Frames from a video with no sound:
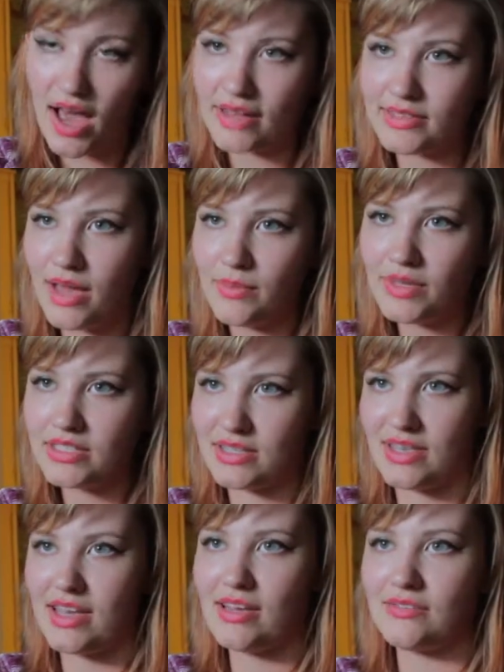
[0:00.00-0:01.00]
bought the
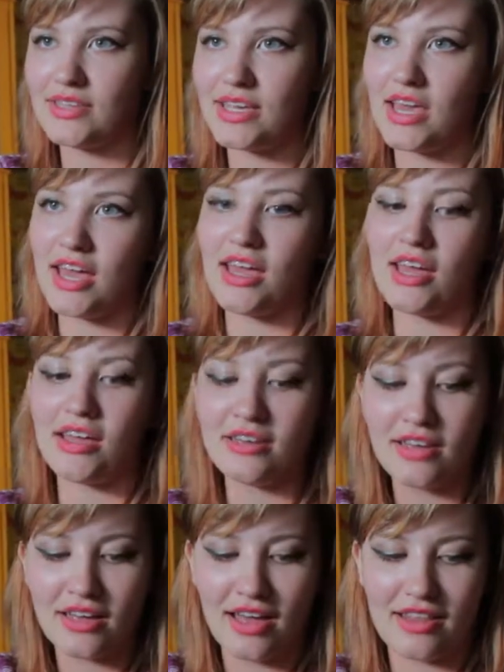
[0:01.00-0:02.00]
slaves
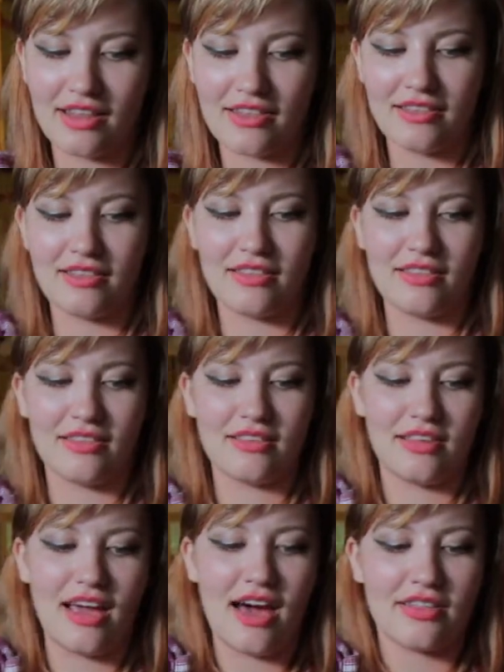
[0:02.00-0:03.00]
again. And
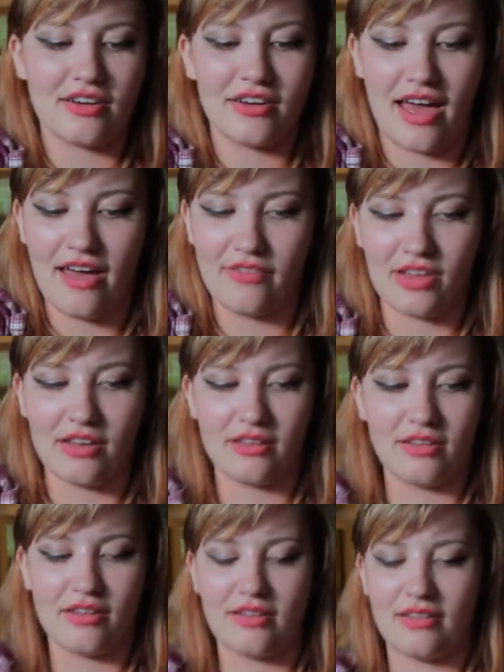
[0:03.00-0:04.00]
then, yeah, they're in
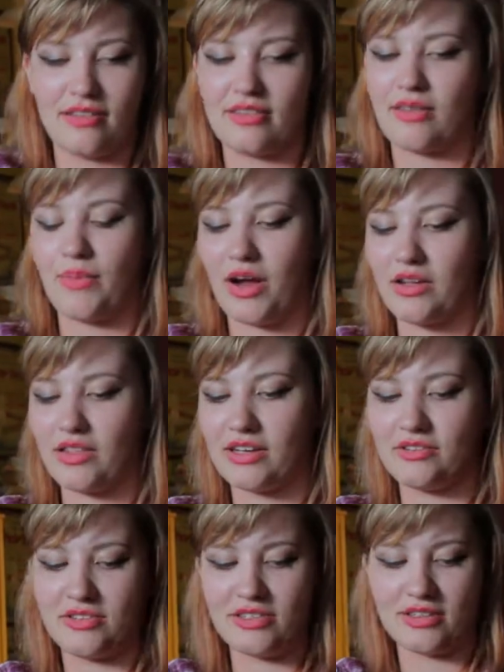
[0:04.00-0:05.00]
heaven. Apparently,
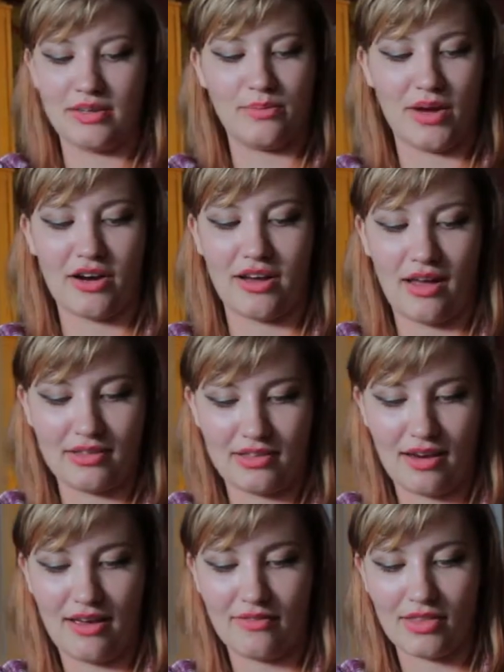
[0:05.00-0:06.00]
you still need barricades
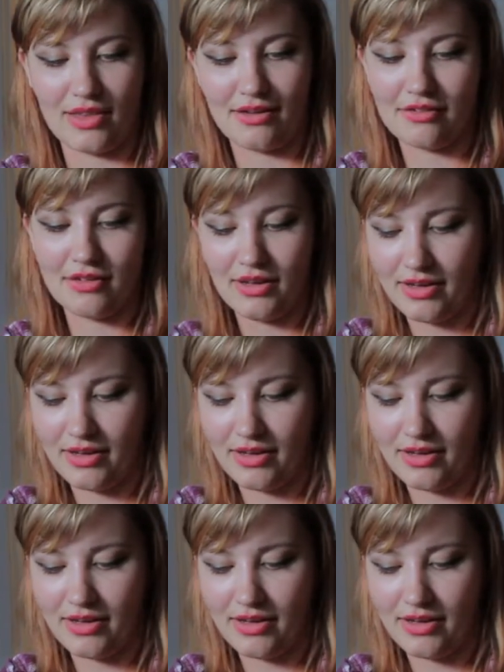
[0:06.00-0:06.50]
in heaven, though.